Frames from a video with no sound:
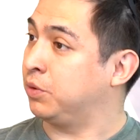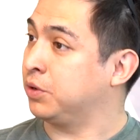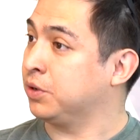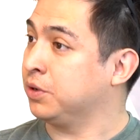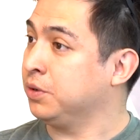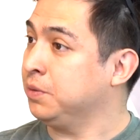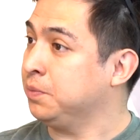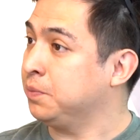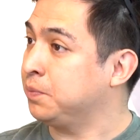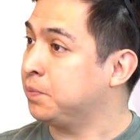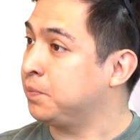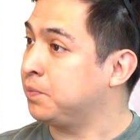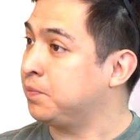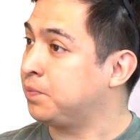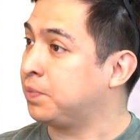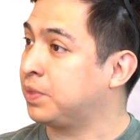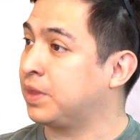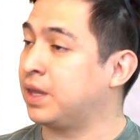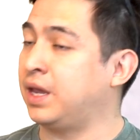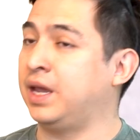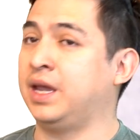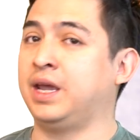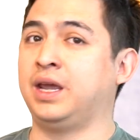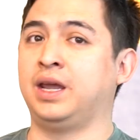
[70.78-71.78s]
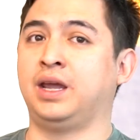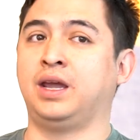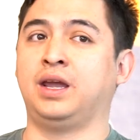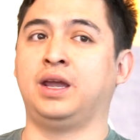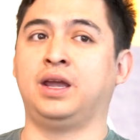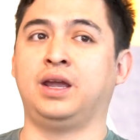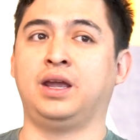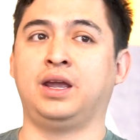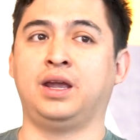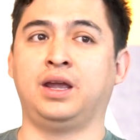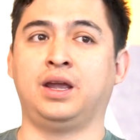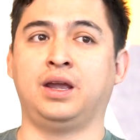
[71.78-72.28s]
Ecuador.
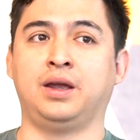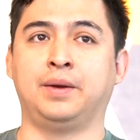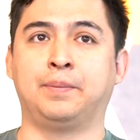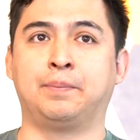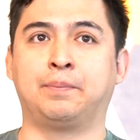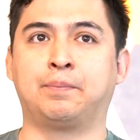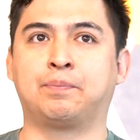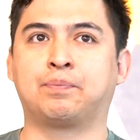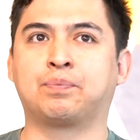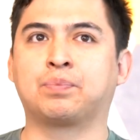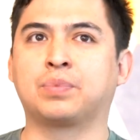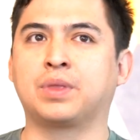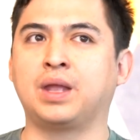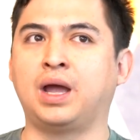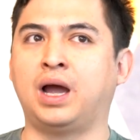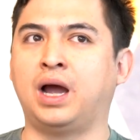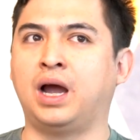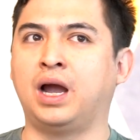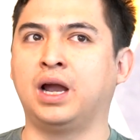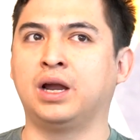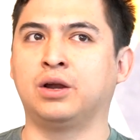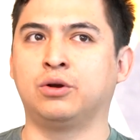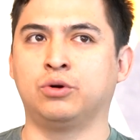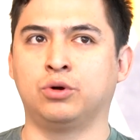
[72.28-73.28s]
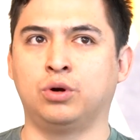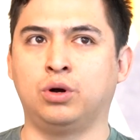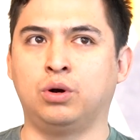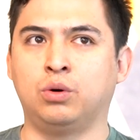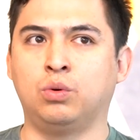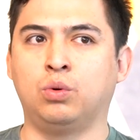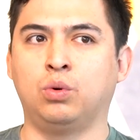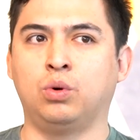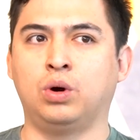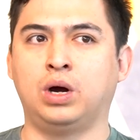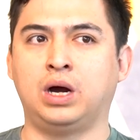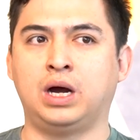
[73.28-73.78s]
I
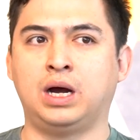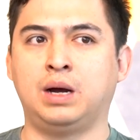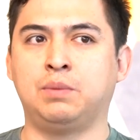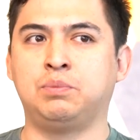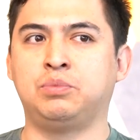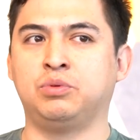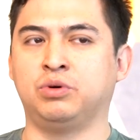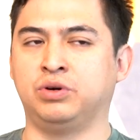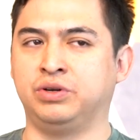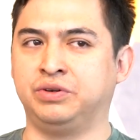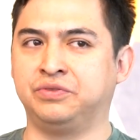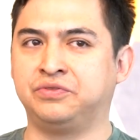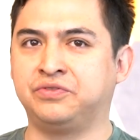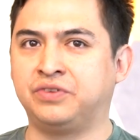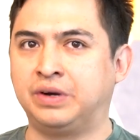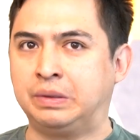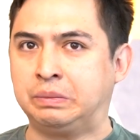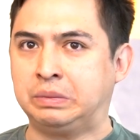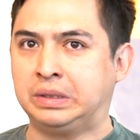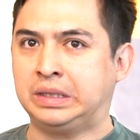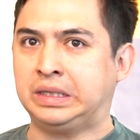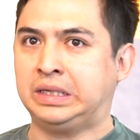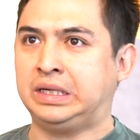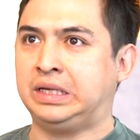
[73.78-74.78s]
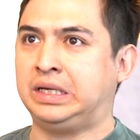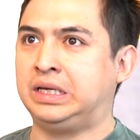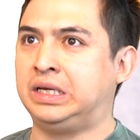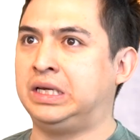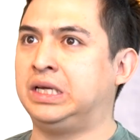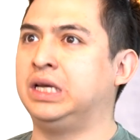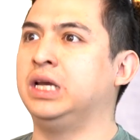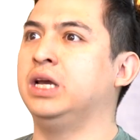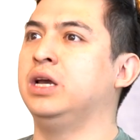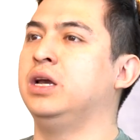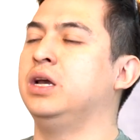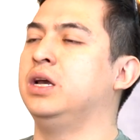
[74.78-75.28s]
grew up in a
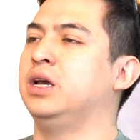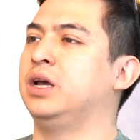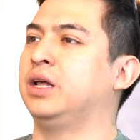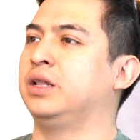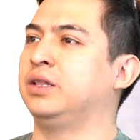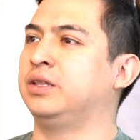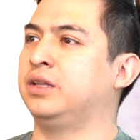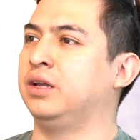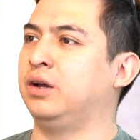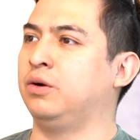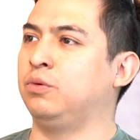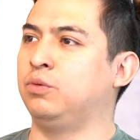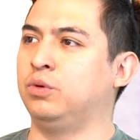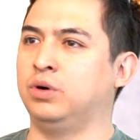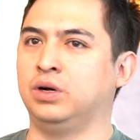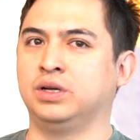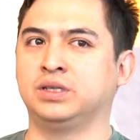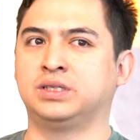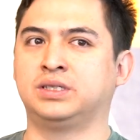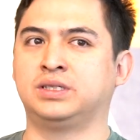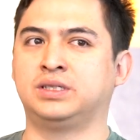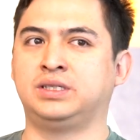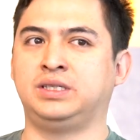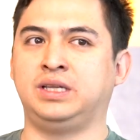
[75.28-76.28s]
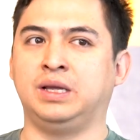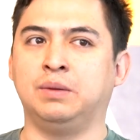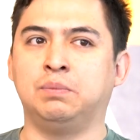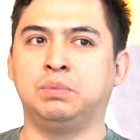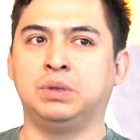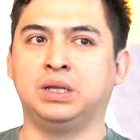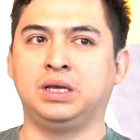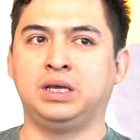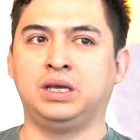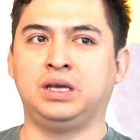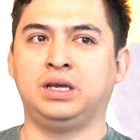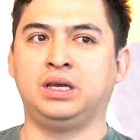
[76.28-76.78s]
family that was
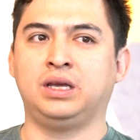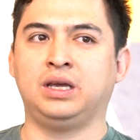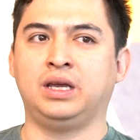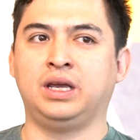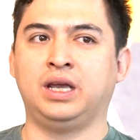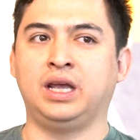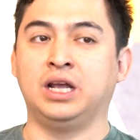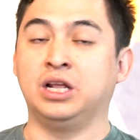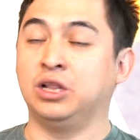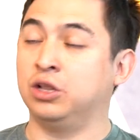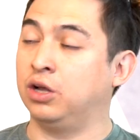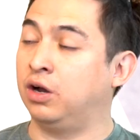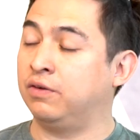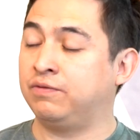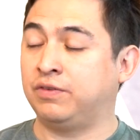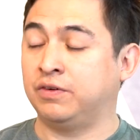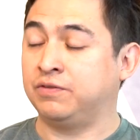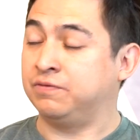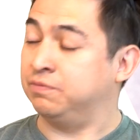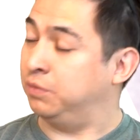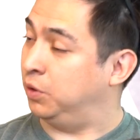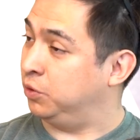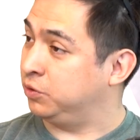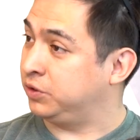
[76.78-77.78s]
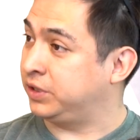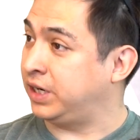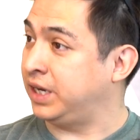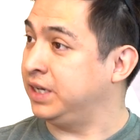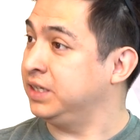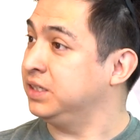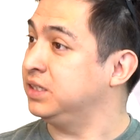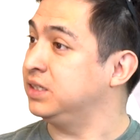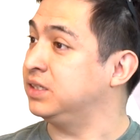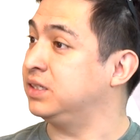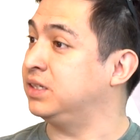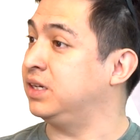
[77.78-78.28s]
deeply in love of
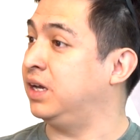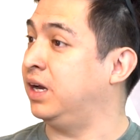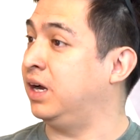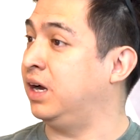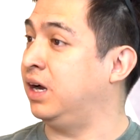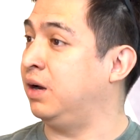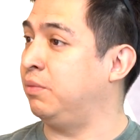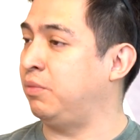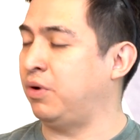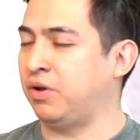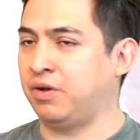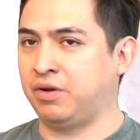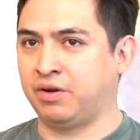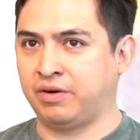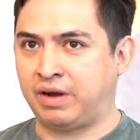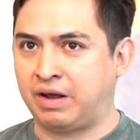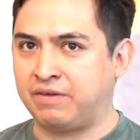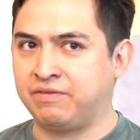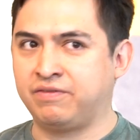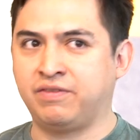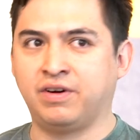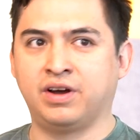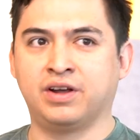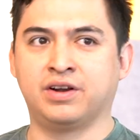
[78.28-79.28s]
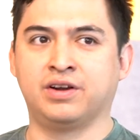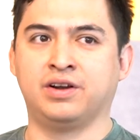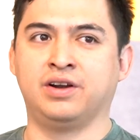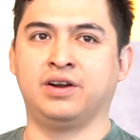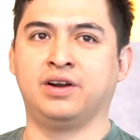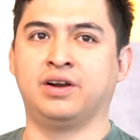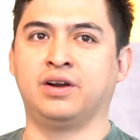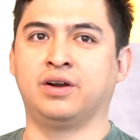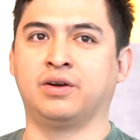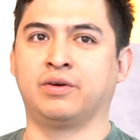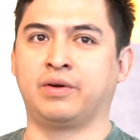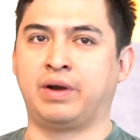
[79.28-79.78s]
mountains. My
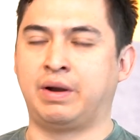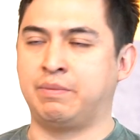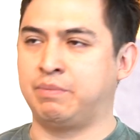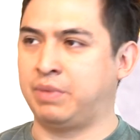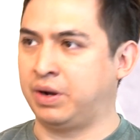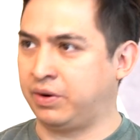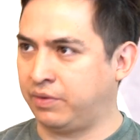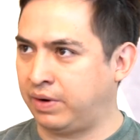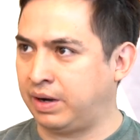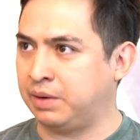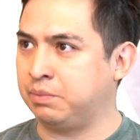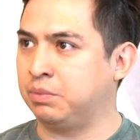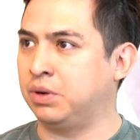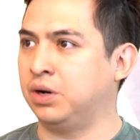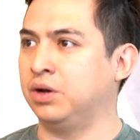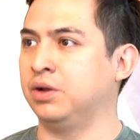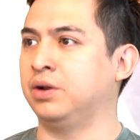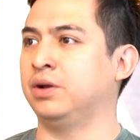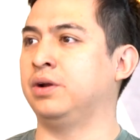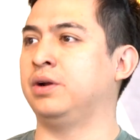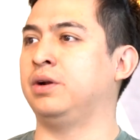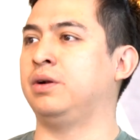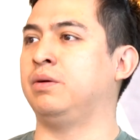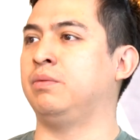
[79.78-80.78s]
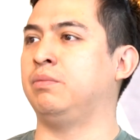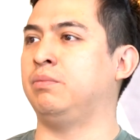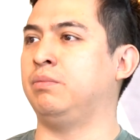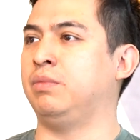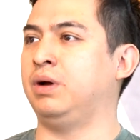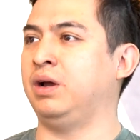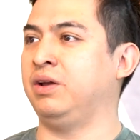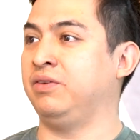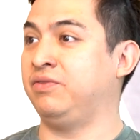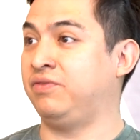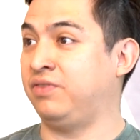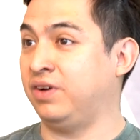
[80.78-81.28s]
grandfather, my grandmother,
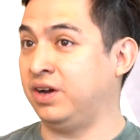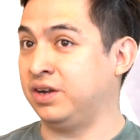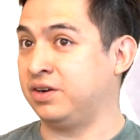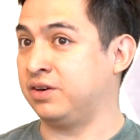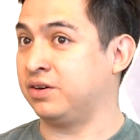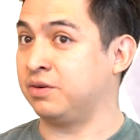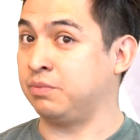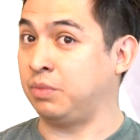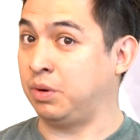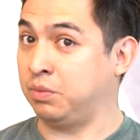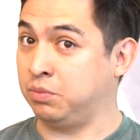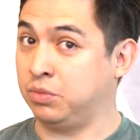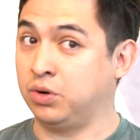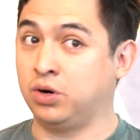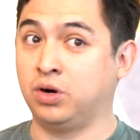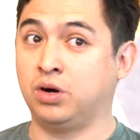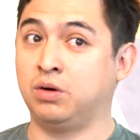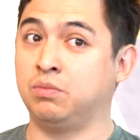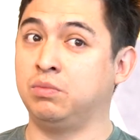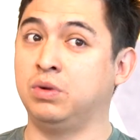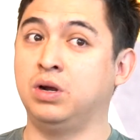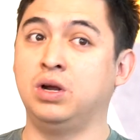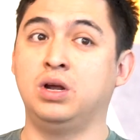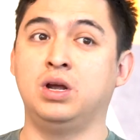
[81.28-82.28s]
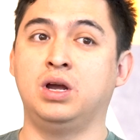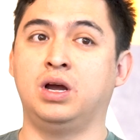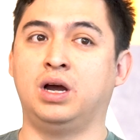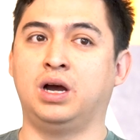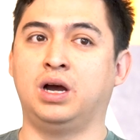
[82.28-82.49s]
my father, my mom,